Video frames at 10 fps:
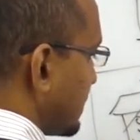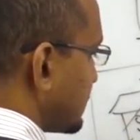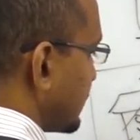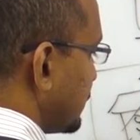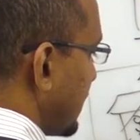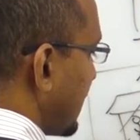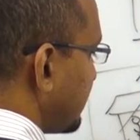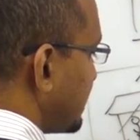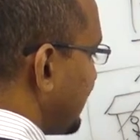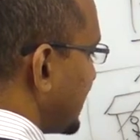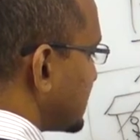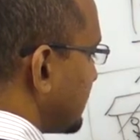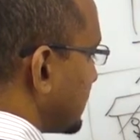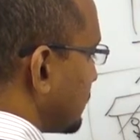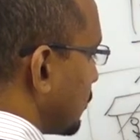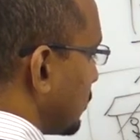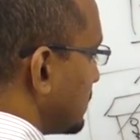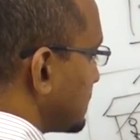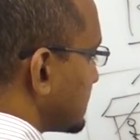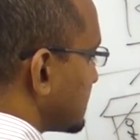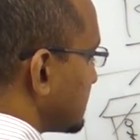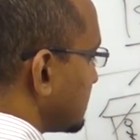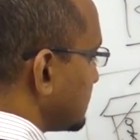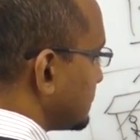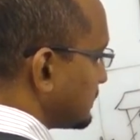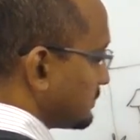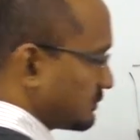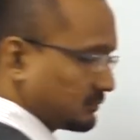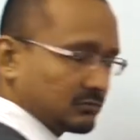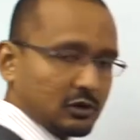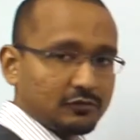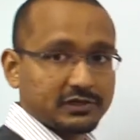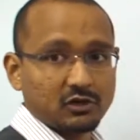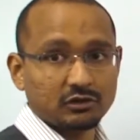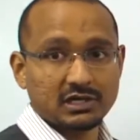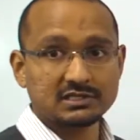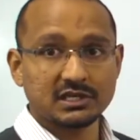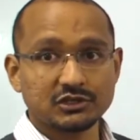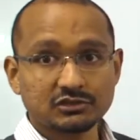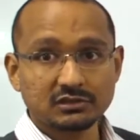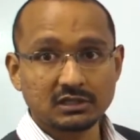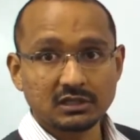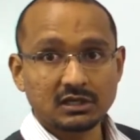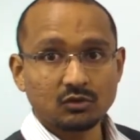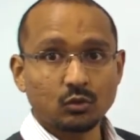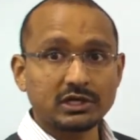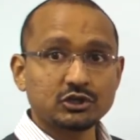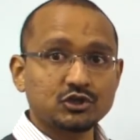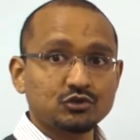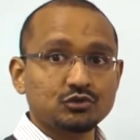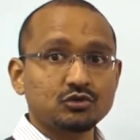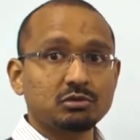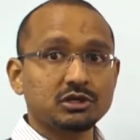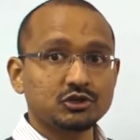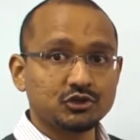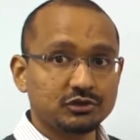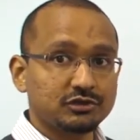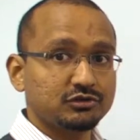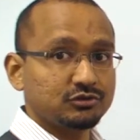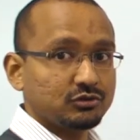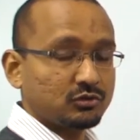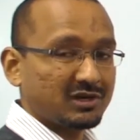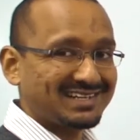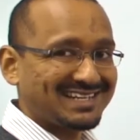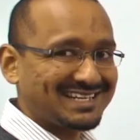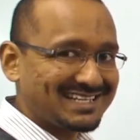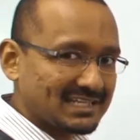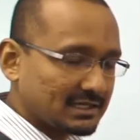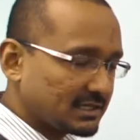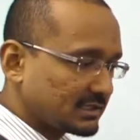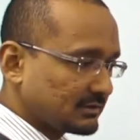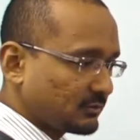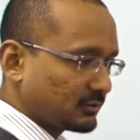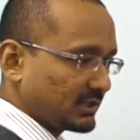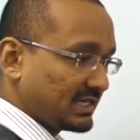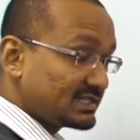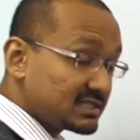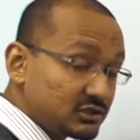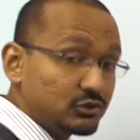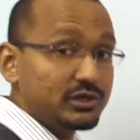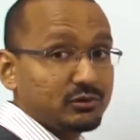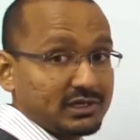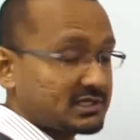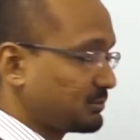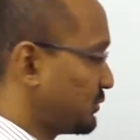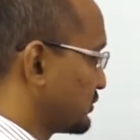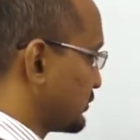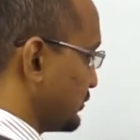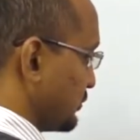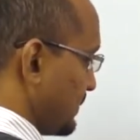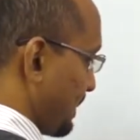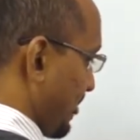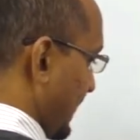So you have debates about the roles of that organization, what it should do, what it shouldn't do, what is it doing what it's supposed to do.